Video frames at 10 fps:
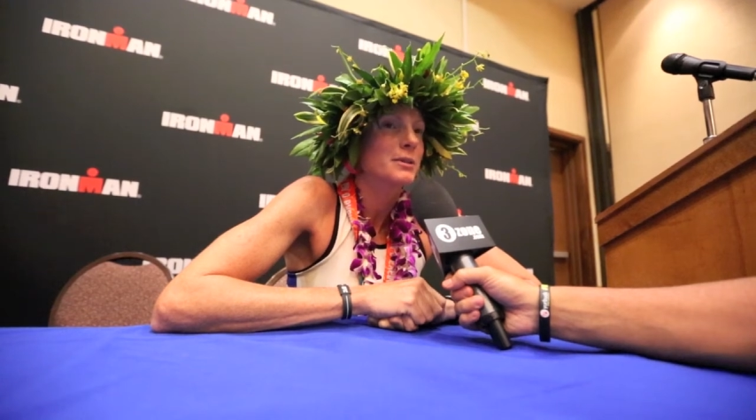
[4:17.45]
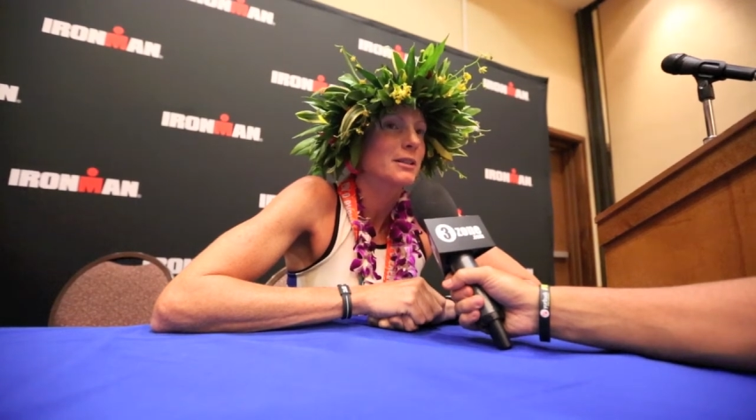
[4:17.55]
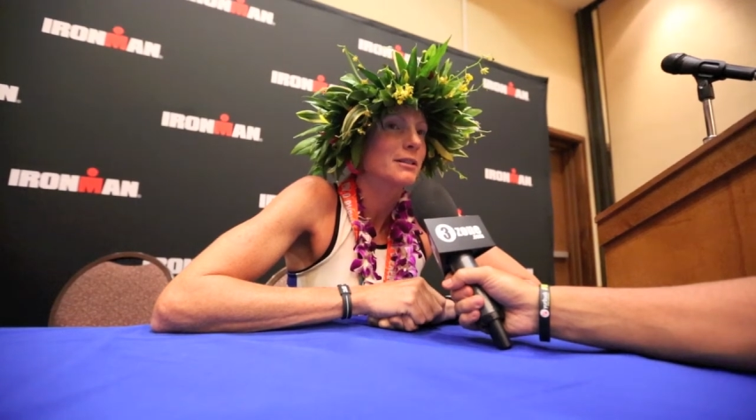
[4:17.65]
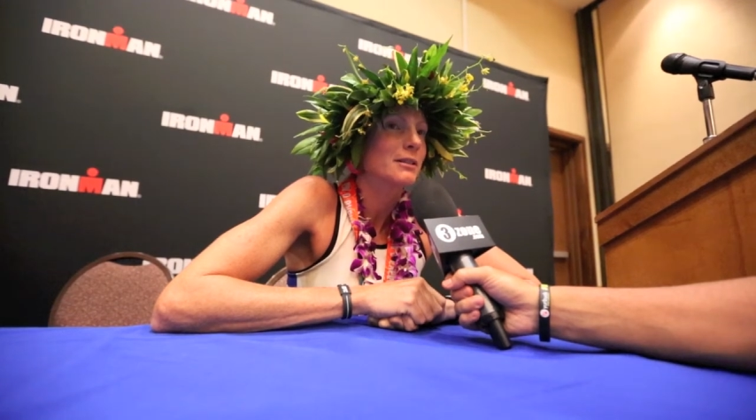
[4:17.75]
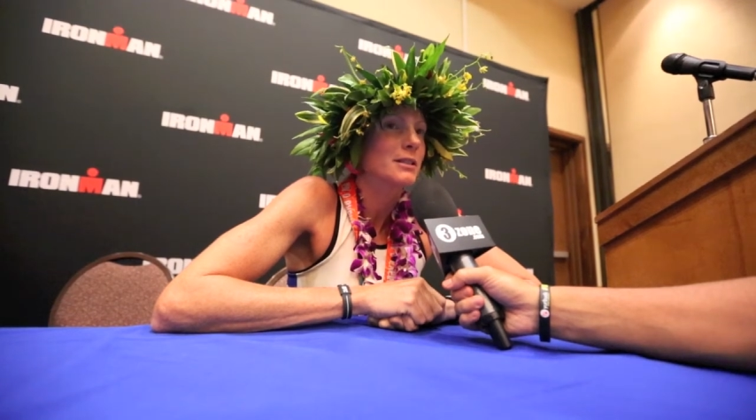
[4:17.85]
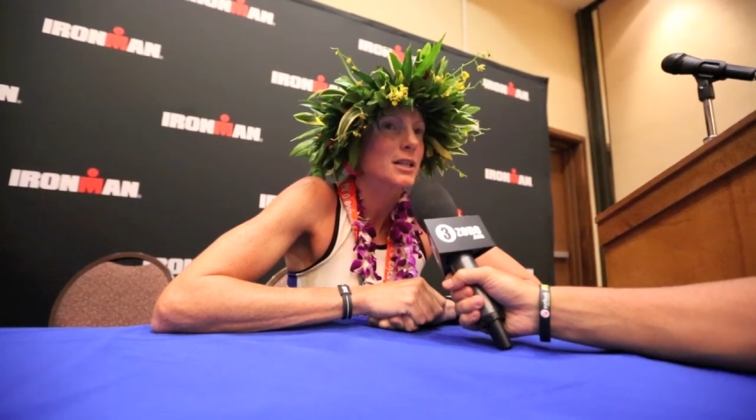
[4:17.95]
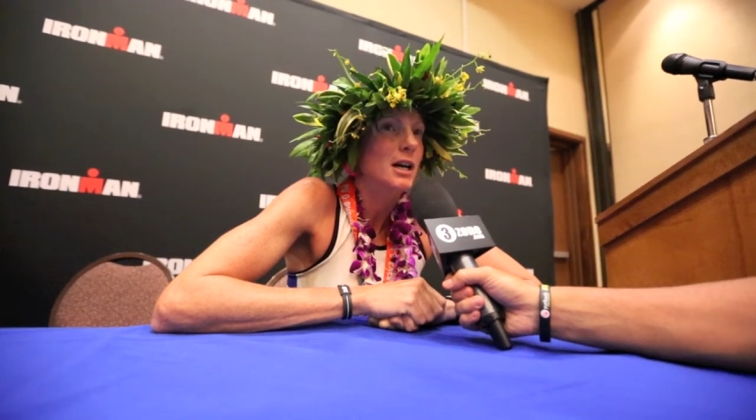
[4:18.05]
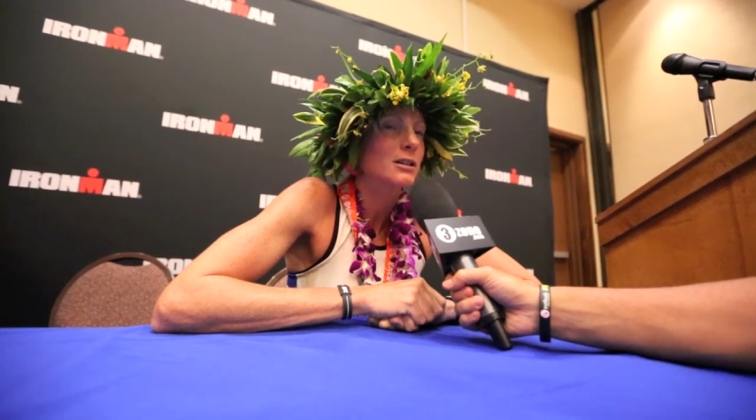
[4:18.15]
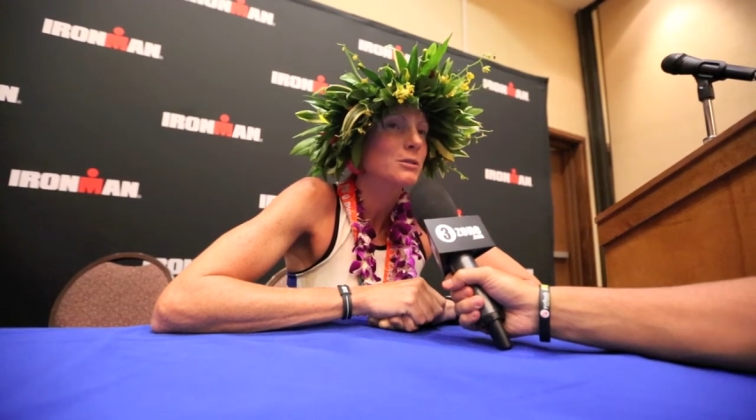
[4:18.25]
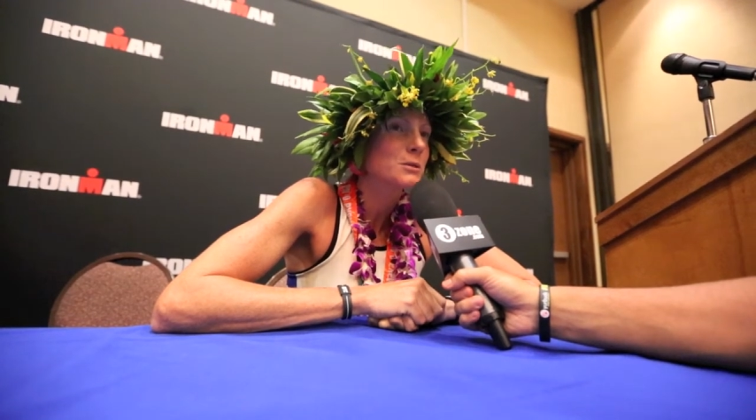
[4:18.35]
been the
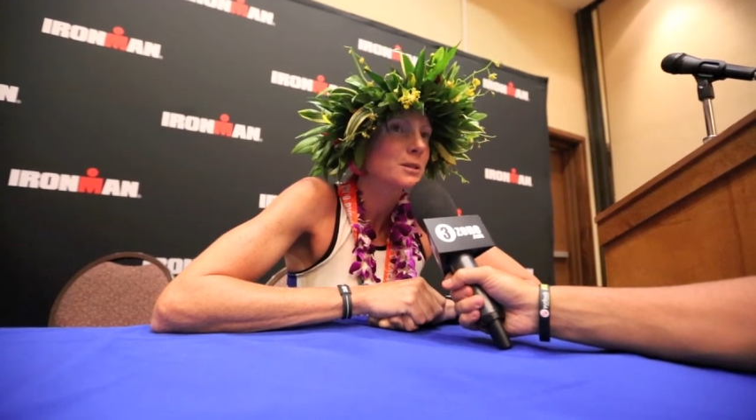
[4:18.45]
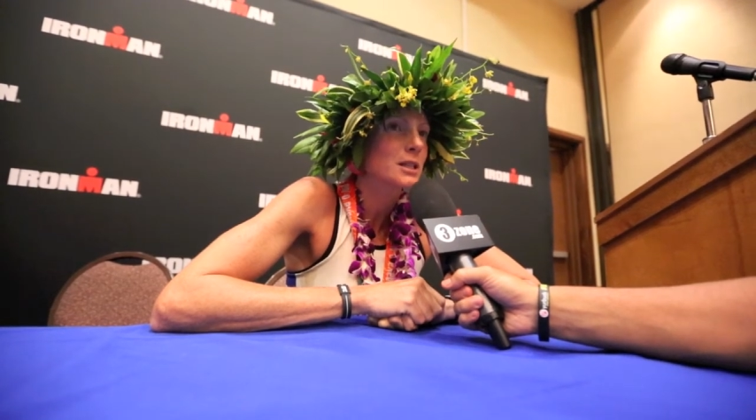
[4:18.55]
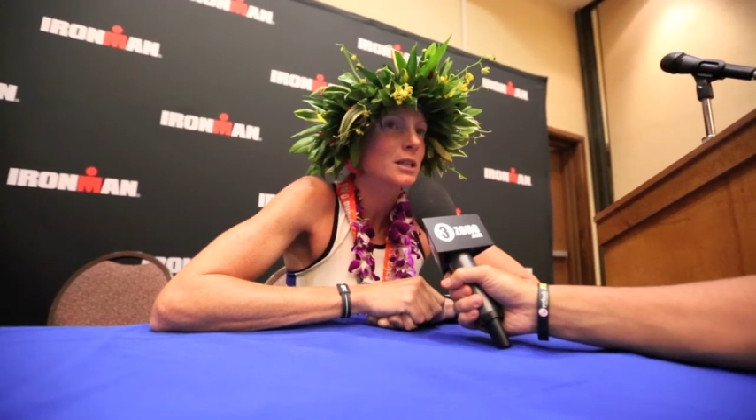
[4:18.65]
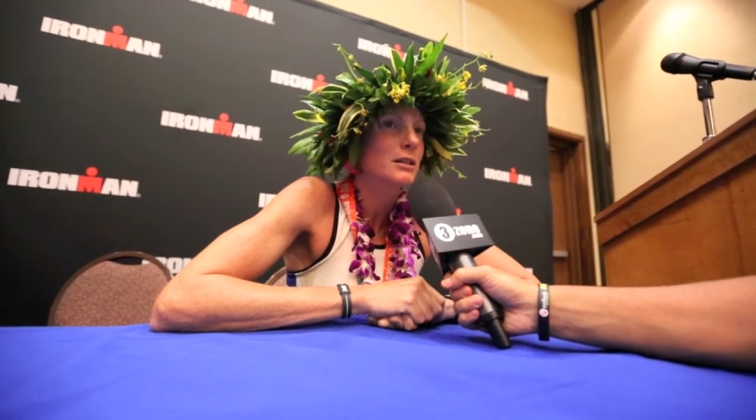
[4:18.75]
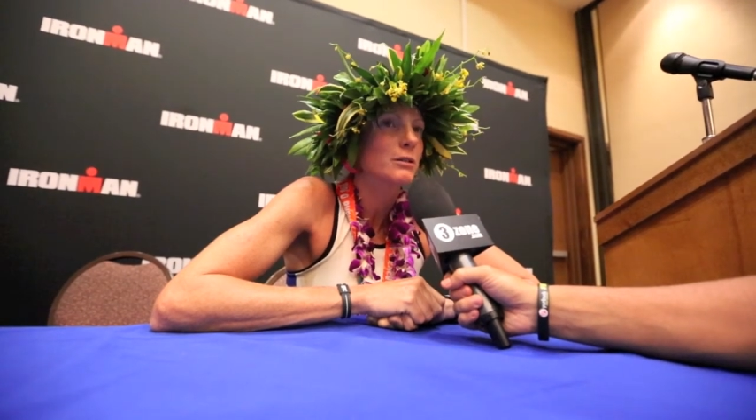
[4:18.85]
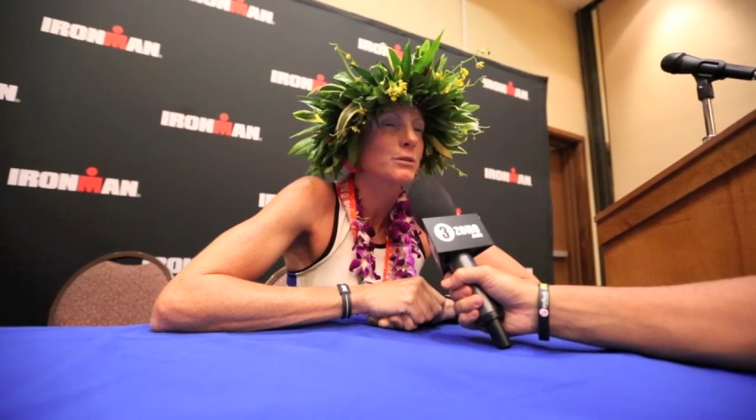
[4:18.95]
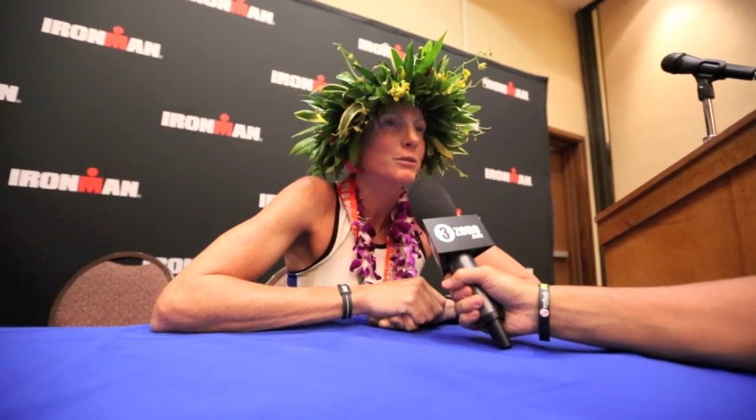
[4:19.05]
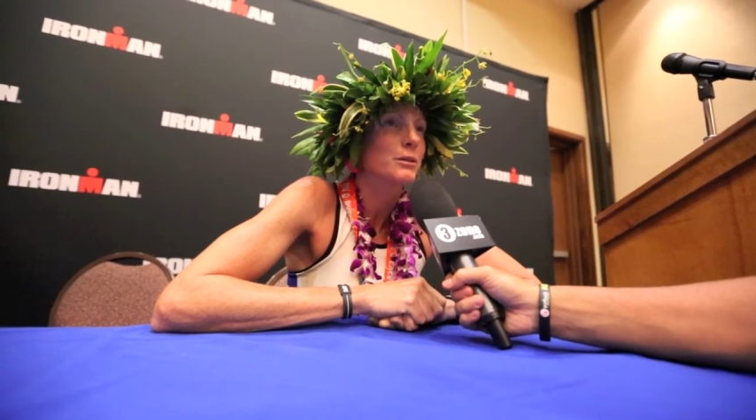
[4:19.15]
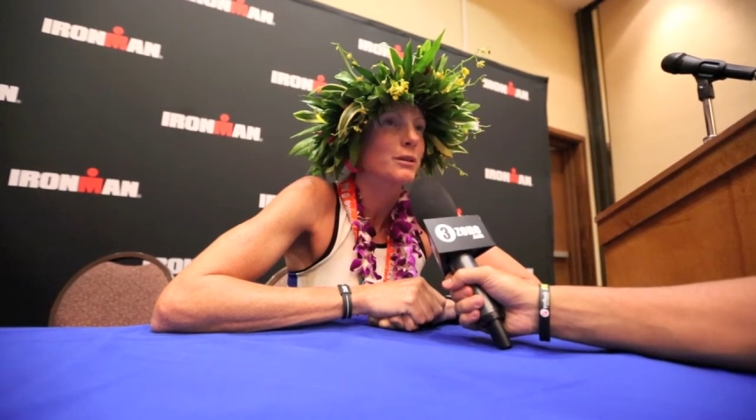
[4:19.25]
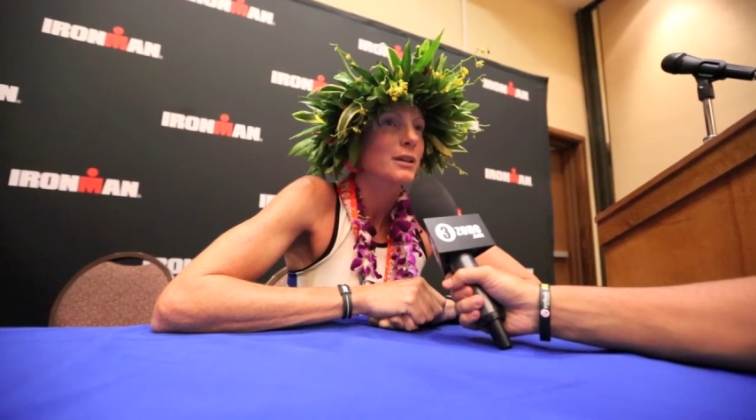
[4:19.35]
dark horse here,
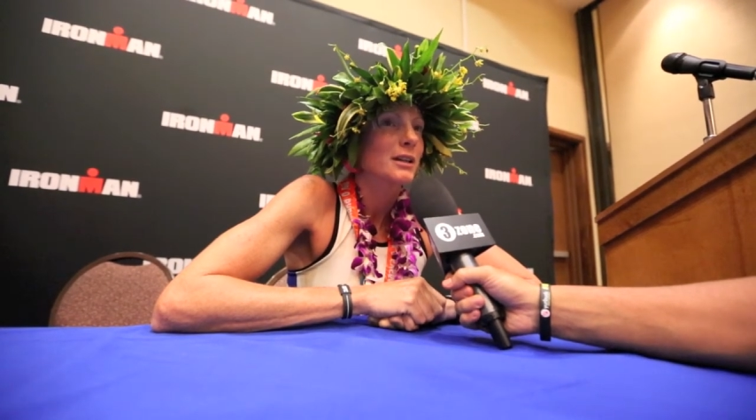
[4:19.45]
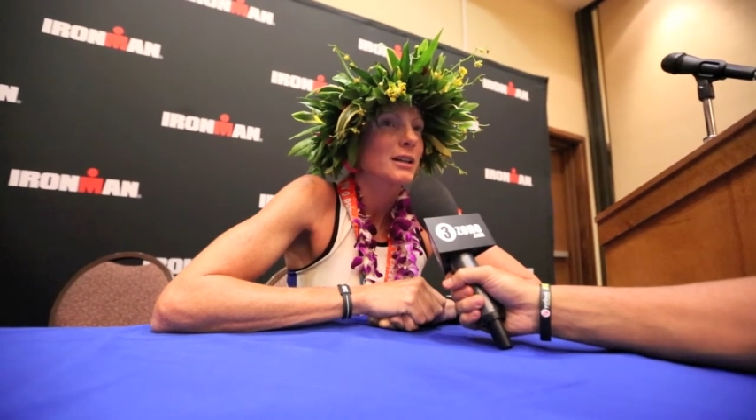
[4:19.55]
or